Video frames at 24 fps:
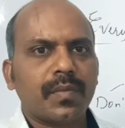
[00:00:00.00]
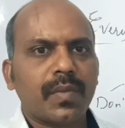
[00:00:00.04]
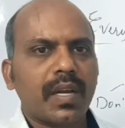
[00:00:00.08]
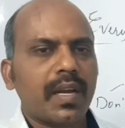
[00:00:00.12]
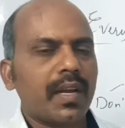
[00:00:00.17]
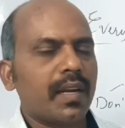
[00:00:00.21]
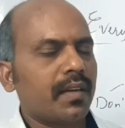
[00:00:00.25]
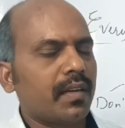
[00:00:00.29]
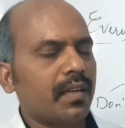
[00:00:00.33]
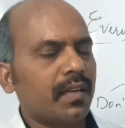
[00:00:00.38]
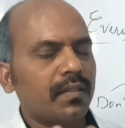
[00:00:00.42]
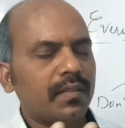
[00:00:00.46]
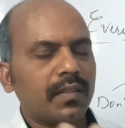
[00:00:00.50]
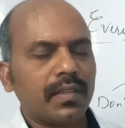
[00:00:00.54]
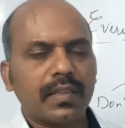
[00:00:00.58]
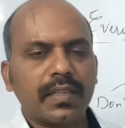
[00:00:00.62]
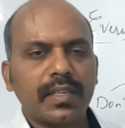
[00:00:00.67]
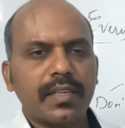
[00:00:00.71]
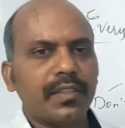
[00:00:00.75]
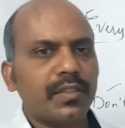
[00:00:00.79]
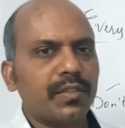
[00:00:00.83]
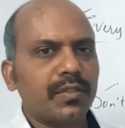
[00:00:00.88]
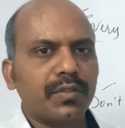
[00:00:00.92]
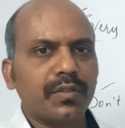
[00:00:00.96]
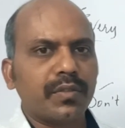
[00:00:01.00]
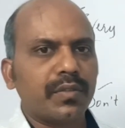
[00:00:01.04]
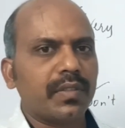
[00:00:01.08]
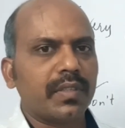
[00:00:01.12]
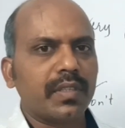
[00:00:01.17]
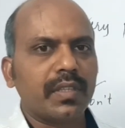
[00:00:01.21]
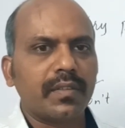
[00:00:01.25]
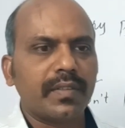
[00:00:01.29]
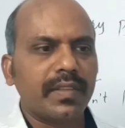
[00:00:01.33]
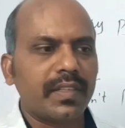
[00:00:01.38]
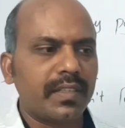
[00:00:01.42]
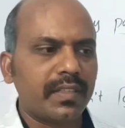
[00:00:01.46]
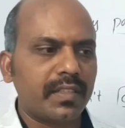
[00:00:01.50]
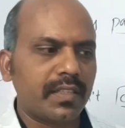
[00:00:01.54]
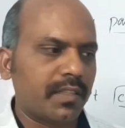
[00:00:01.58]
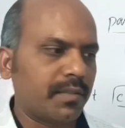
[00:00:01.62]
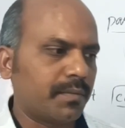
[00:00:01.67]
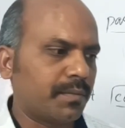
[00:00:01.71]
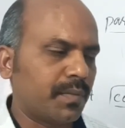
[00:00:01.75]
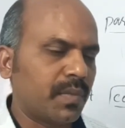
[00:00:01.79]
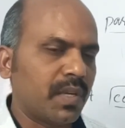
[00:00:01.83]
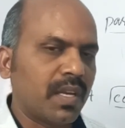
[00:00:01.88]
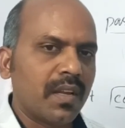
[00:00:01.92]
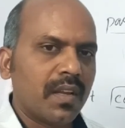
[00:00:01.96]
And again, you don't give any
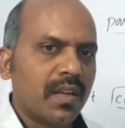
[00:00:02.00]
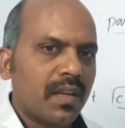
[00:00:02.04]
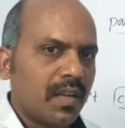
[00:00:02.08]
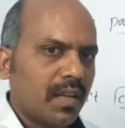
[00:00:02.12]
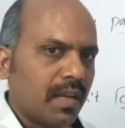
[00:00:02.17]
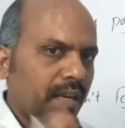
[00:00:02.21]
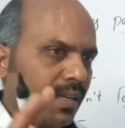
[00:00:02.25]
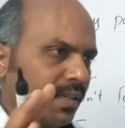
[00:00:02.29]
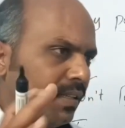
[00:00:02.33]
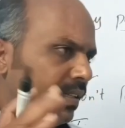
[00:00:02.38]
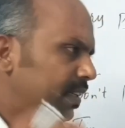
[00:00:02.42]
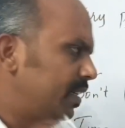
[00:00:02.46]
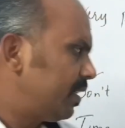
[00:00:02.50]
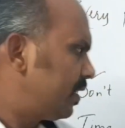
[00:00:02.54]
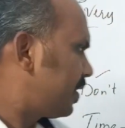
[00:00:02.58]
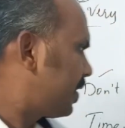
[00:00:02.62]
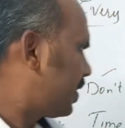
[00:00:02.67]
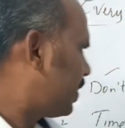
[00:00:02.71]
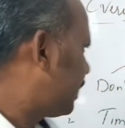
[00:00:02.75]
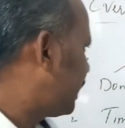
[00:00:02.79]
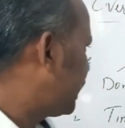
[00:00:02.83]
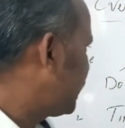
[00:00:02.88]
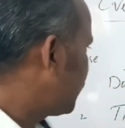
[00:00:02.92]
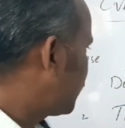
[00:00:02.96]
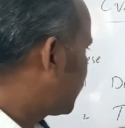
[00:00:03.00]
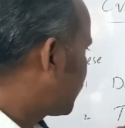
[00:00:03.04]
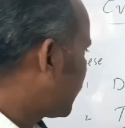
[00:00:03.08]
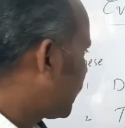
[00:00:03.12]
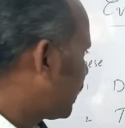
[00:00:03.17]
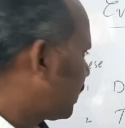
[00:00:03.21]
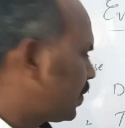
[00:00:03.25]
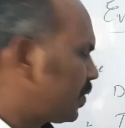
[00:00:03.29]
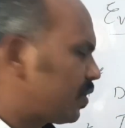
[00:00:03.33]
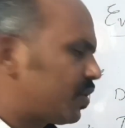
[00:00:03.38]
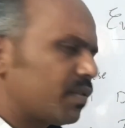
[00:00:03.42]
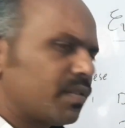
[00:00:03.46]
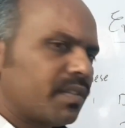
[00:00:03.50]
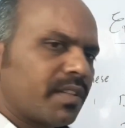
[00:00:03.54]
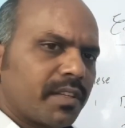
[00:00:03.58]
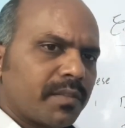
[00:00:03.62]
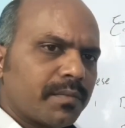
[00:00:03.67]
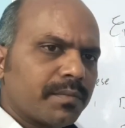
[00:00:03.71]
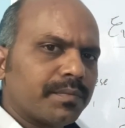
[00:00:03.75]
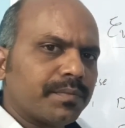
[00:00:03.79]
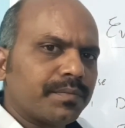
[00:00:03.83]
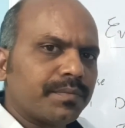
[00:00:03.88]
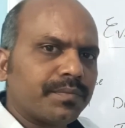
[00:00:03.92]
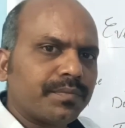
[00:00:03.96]
time. And here, giving time to
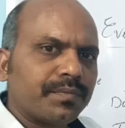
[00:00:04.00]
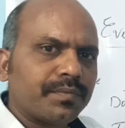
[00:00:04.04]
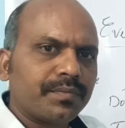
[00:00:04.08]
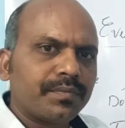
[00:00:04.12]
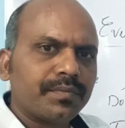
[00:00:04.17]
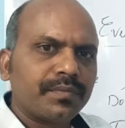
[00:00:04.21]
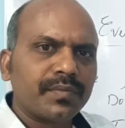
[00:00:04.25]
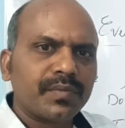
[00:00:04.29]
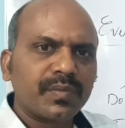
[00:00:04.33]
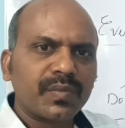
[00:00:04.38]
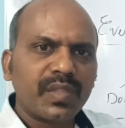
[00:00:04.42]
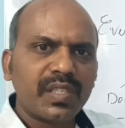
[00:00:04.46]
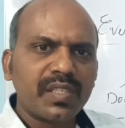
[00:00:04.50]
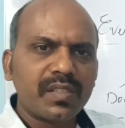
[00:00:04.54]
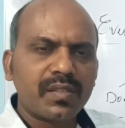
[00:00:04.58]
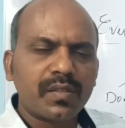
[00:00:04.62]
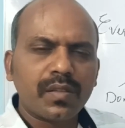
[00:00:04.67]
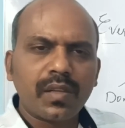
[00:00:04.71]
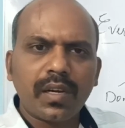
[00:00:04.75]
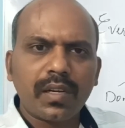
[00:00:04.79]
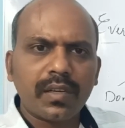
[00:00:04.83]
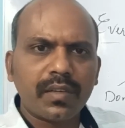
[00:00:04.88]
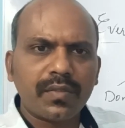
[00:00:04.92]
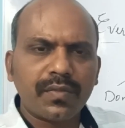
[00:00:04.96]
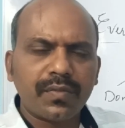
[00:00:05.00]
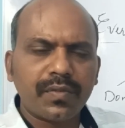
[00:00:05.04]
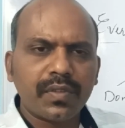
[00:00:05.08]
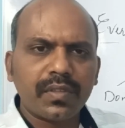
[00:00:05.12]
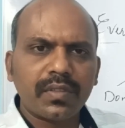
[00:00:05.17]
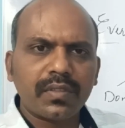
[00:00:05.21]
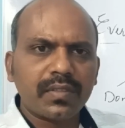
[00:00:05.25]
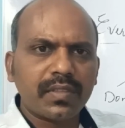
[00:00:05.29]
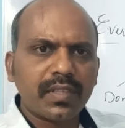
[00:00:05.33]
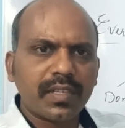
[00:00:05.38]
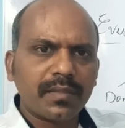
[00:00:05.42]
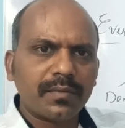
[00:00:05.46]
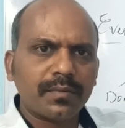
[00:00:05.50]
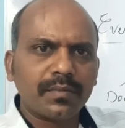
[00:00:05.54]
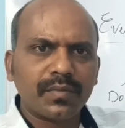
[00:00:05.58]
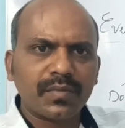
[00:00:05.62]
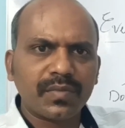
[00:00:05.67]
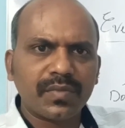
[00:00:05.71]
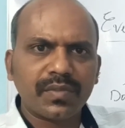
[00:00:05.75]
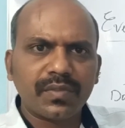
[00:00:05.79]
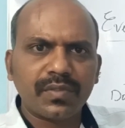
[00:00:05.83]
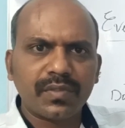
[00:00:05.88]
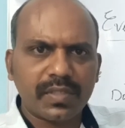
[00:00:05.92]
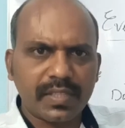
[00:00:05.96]
them is not for them,
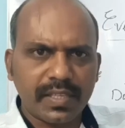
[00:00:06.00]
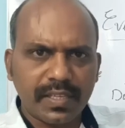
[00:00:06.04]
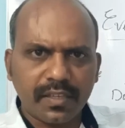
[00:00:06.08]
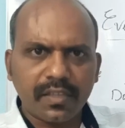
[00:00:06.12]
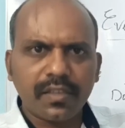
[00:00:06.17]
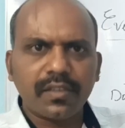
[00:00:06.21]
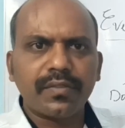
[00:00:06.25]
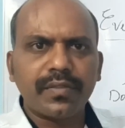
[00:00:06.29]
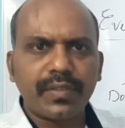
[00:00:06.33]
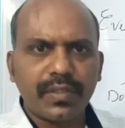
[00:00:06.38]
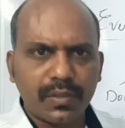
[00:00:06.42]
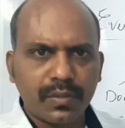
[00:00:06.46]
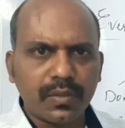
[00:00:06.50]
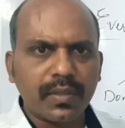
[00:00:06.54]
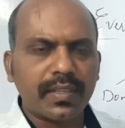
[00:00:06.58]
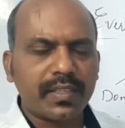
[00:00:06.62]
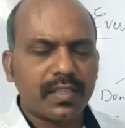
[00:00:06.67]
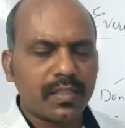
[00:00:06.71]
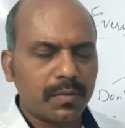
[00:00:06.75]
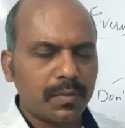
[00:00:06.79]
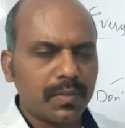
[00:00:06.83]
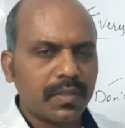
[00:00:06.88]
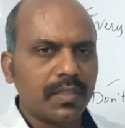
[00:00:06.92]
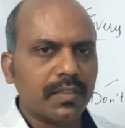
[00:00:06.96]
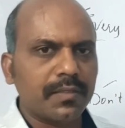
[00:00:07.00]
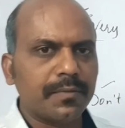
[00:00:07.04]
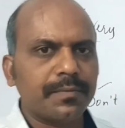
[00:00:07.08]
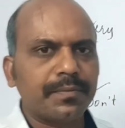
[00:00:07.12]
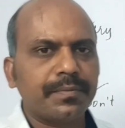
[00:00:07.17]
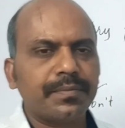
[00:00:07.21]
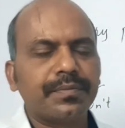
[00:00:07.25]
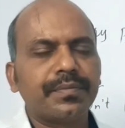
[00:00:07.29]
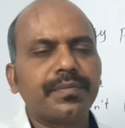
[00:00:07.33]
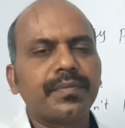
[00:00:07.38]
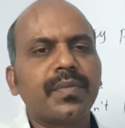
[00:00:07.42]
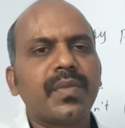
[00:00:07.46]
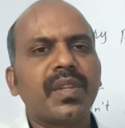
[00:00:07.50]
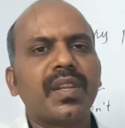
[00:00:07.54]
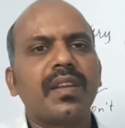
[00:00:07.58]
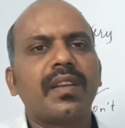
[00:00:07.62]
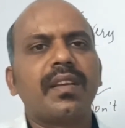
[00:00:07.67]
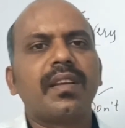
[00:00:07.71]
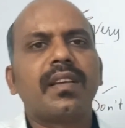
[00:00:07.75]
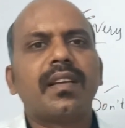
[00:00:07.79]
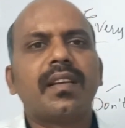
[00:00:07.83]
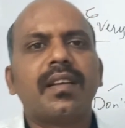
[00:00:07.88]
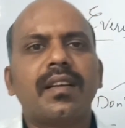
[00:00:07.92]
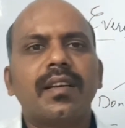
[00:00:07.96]
sake of you actually.
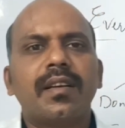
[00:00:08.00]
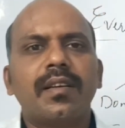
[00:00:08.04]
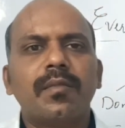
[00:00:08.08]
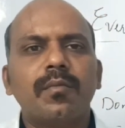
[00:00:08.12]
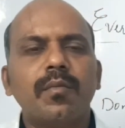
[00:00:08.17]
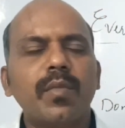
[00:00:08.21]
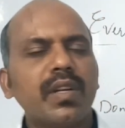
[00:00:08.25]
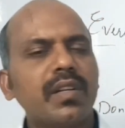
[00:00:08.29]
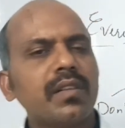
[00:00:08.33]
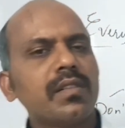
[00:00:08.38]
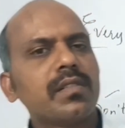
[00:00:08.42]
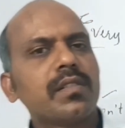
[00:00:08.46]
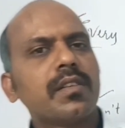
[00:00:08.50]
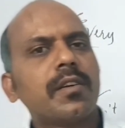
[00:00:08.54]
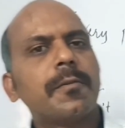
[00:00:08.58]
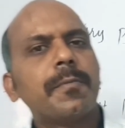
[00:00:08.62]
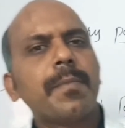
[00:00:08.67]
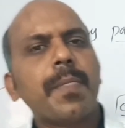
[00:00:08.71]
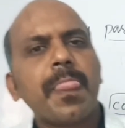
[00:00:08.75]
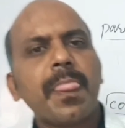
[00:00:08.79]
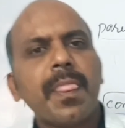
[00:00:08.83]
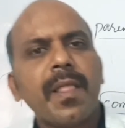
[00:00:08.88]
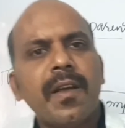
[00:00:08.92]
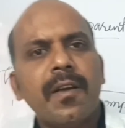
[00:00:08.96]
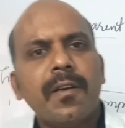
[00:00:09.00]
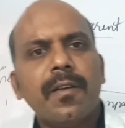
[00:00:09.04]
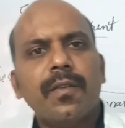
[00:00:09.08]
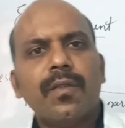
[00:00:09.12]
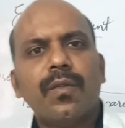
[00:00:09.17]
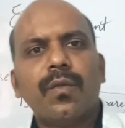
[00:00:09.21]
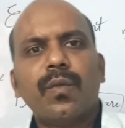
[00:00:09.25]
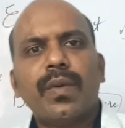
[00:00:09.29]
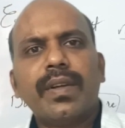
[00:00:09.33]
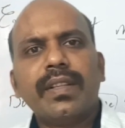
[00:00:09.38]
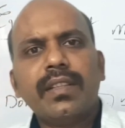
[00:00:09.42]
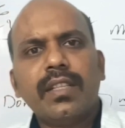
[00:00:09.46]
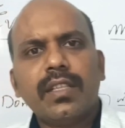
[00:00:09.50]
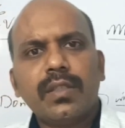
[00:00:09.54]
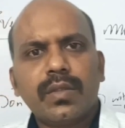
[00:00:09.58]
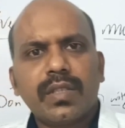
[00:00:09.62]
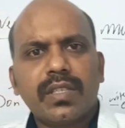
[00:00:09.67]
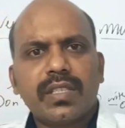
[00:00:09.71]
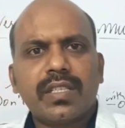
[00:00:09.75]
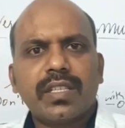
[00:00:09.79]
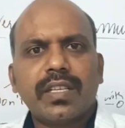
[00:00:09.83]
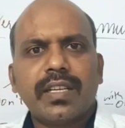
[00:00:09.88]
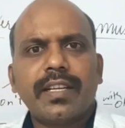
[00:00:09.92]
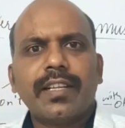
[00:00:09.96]
Because when they were
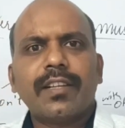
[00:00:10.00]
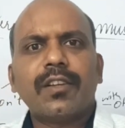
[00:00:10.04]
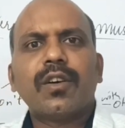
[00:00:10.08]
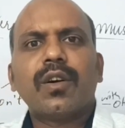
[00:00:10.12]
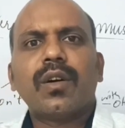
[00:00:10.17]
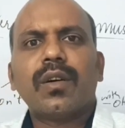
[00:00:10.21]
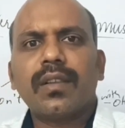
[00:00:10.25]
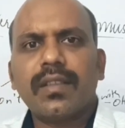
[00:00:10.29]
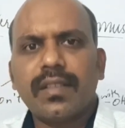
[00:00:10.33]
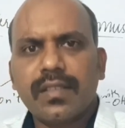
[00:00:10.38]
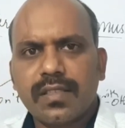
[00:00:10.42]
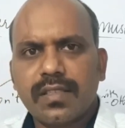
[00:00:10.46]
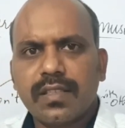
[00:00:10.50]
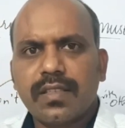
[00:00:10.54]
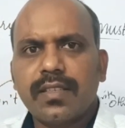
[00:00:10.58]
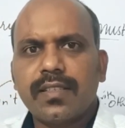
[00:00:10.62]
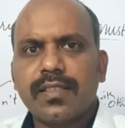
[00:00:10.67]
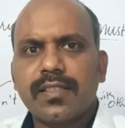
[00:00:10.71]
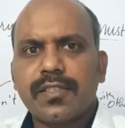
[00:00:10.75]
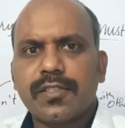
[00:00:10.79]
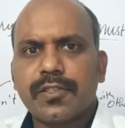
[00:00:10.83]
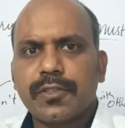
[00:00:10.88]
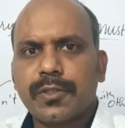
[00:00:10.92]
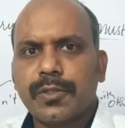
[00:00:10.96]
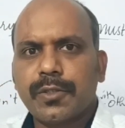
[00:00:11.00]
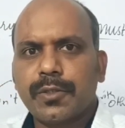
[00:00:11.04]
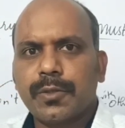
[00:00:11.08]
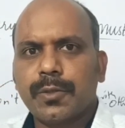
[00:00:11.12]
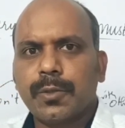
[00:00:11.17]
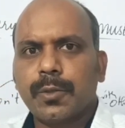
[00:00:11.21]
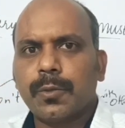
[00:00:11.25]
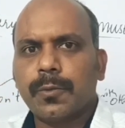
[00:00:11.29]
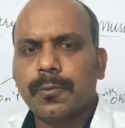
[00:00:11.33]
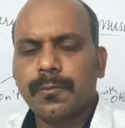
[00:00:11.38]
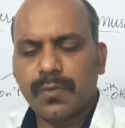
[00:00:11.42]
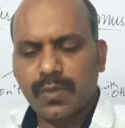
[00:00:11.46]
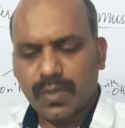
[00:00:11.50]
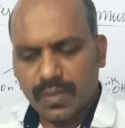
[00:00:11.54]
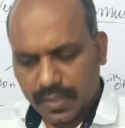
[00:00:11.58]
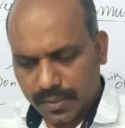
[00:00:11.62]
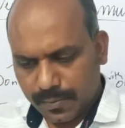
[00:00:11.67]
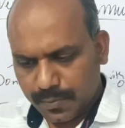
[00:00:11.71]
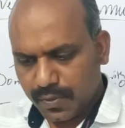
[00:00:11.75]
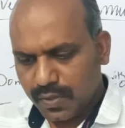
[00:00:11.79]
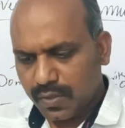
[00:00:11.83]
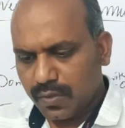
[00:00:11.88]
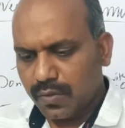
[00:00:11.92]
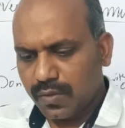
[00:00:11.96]
sharing all incidents to you, you
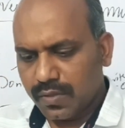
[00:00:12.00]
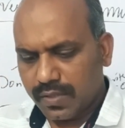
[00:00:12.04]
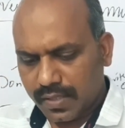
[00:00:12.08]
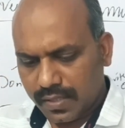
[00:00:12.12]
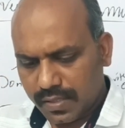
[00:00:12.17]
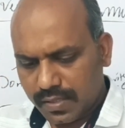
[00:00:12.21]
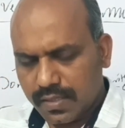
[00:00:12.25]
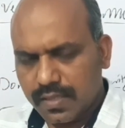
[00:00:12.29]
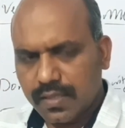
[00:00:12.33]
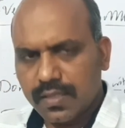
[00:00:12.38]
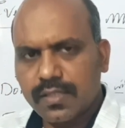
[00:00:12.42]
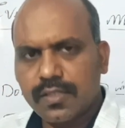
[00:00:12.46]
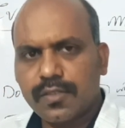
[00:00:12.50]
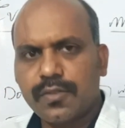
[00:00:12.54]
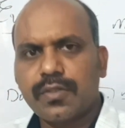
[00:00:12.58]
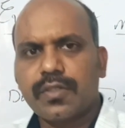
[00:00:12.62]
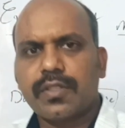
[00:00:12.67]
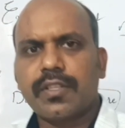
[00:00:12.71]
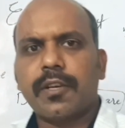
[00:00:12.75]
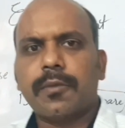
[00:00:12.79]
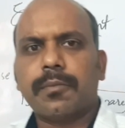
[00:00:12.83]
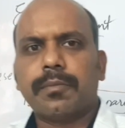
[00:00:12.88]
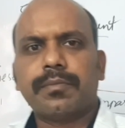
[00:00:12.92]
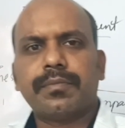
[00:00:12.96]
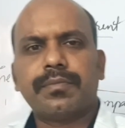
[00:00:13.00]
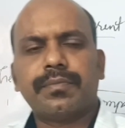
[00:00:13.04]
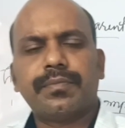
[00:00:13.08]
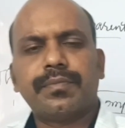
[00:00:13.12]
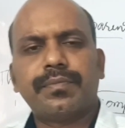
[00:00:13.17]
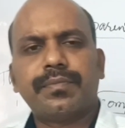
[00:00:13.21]
come to know, just listen to them.